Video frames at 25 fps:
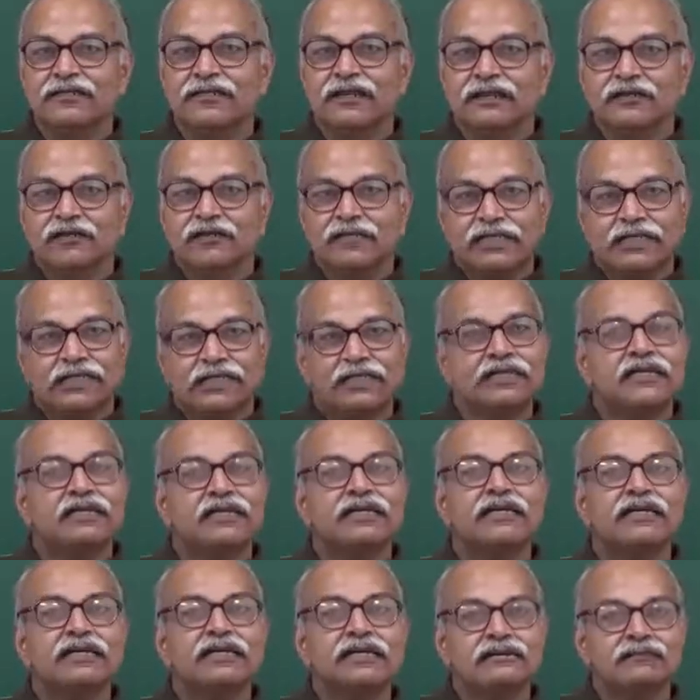
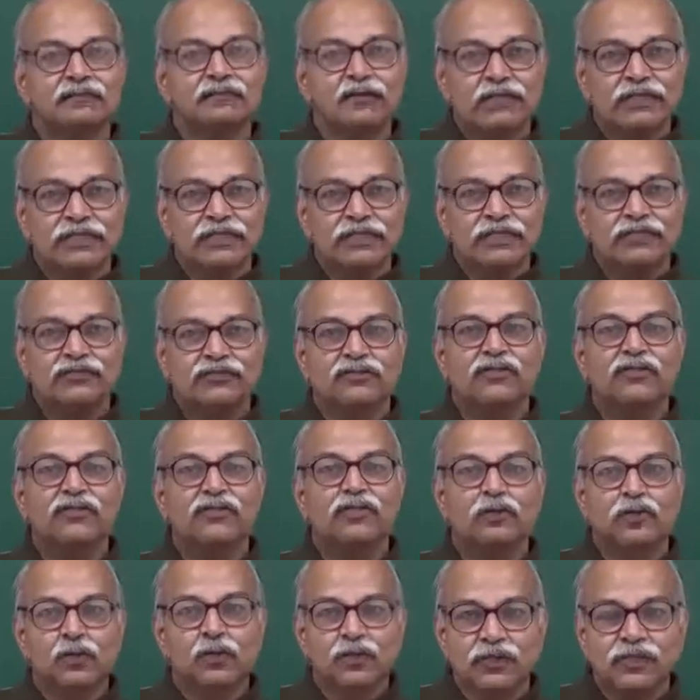alternating current voltage or
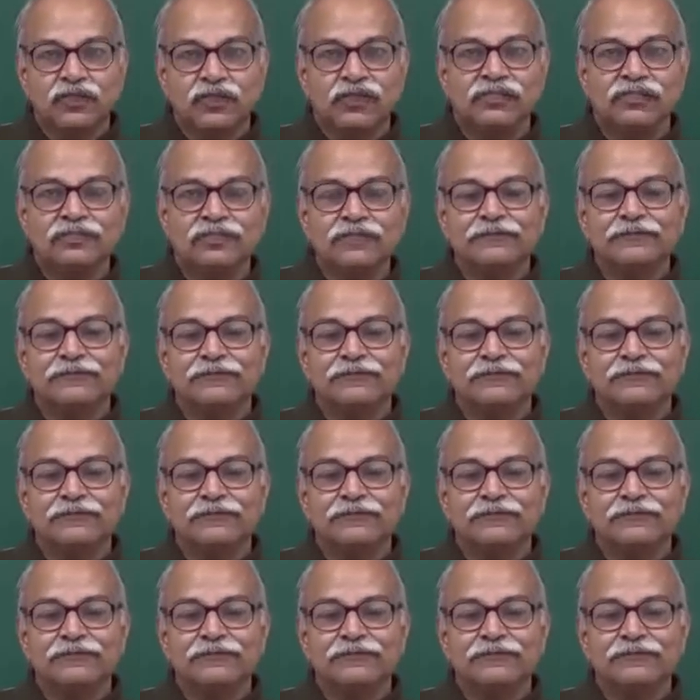source